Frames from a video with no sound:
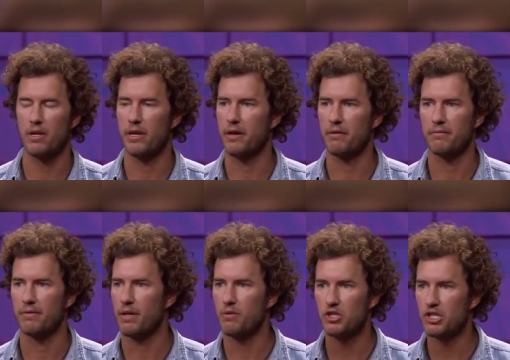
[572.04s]
You know,
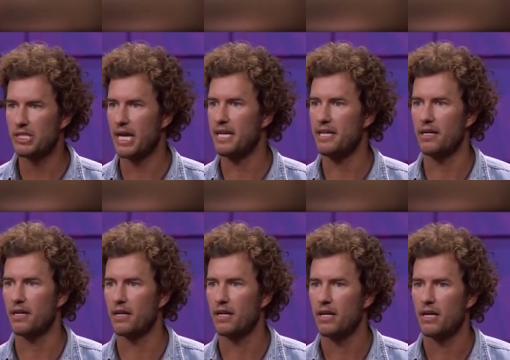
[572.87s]
it was just an idea.
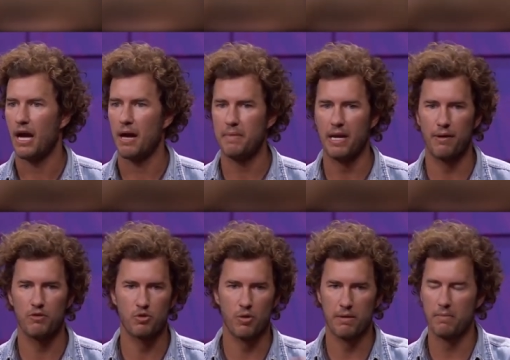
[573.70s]
I mean, I
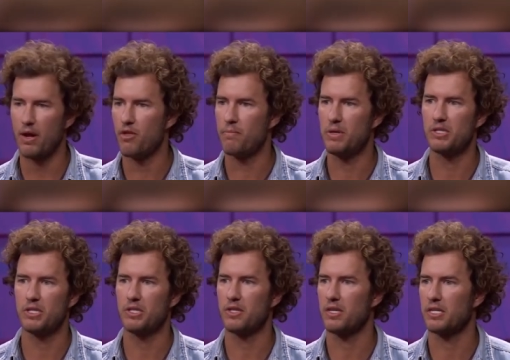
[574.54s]
was running my other
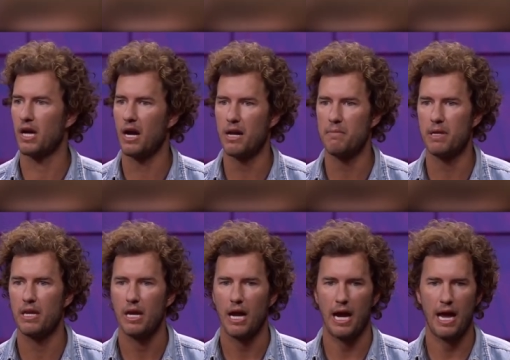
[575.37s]
business at the time,
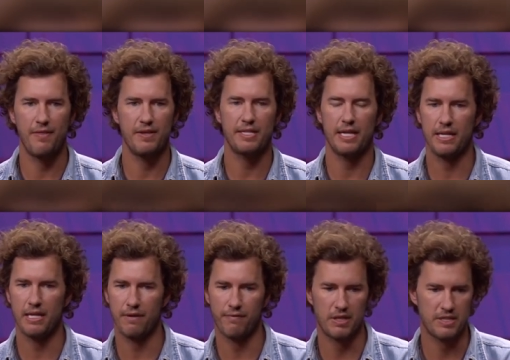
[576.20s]
and I had this
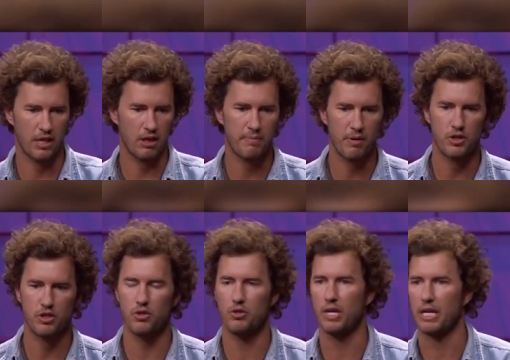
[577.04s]
idea: if I sell a pair of
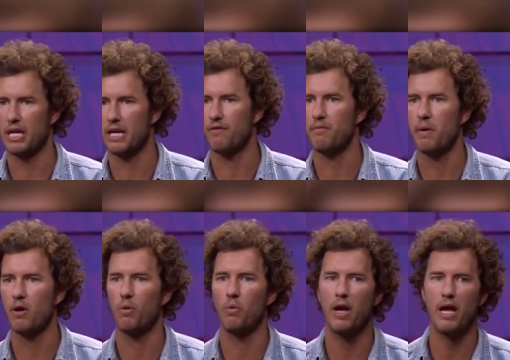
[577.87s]
shoes, I can give a
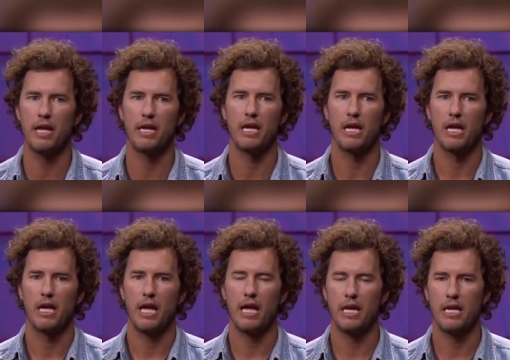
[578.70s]
pair away, and
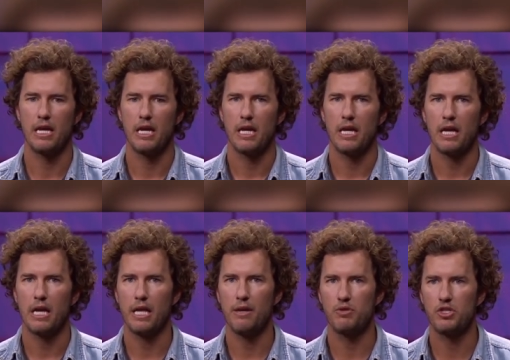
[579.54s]
and
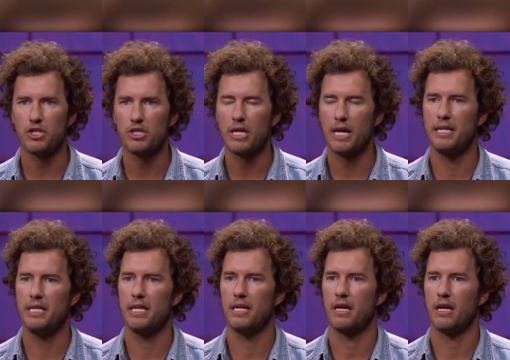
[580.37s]
and it was just an
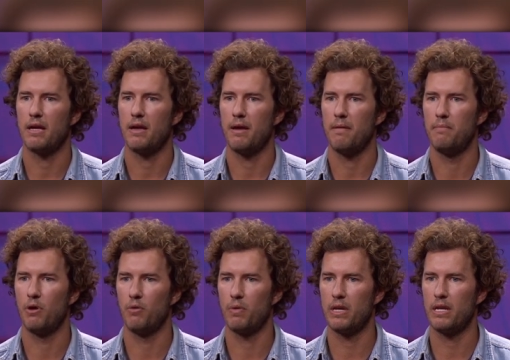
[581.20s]
idea
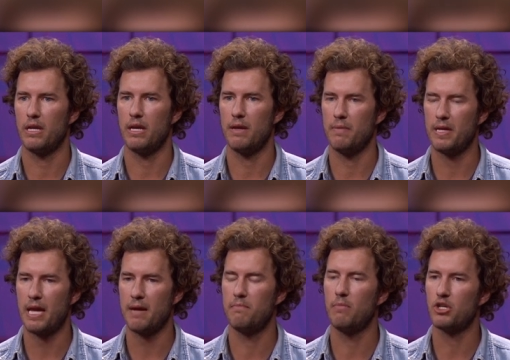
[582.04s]
but when it
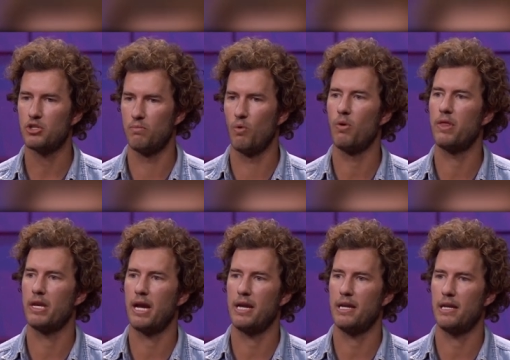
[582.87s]
became much more than
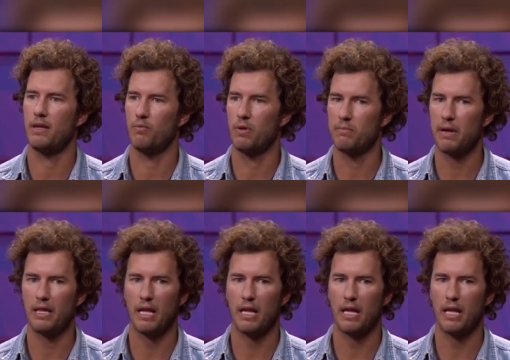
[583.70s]
an idea and when my